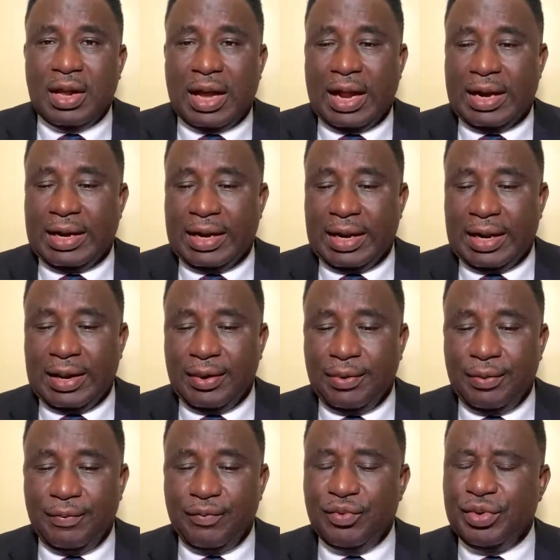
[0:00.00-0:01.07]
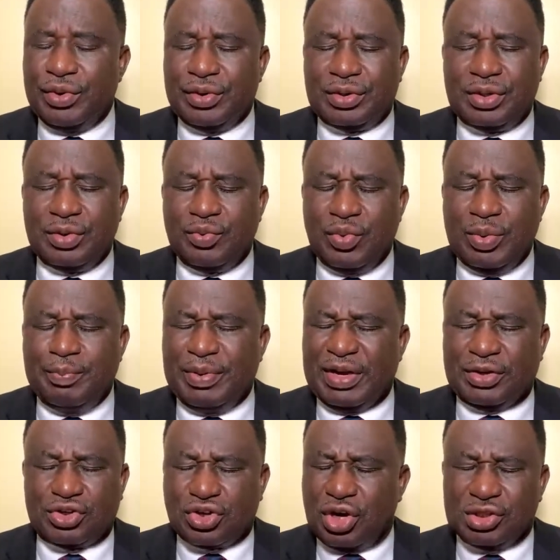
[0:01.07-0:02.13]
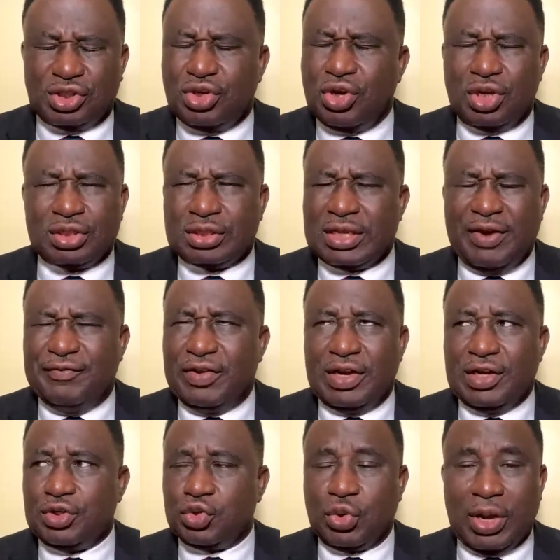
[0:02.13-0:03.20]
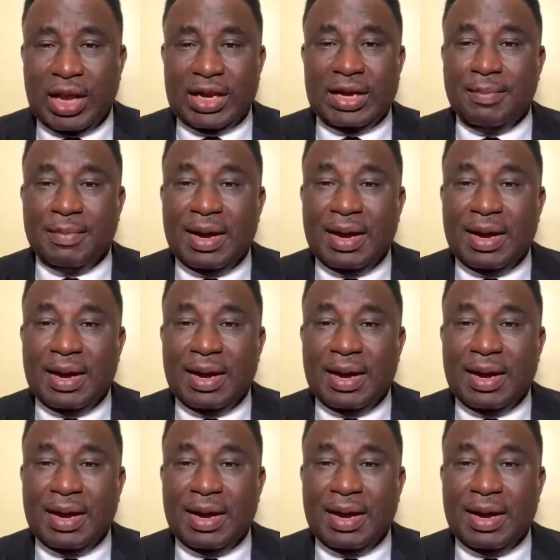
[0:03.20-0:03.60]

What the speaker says: And we trust God heavily to get